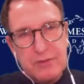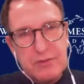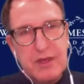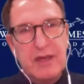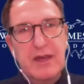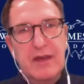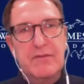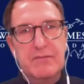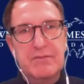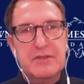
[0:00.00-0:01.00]
that kind
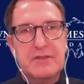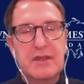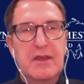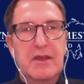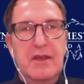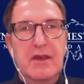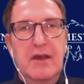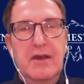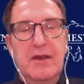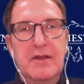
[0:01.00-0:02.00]
of this
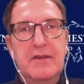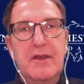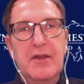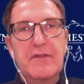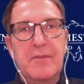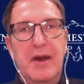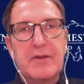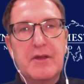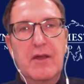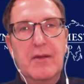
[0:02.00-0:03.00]
narrative
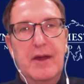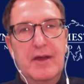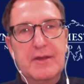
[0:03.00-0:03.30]
about Karabakh.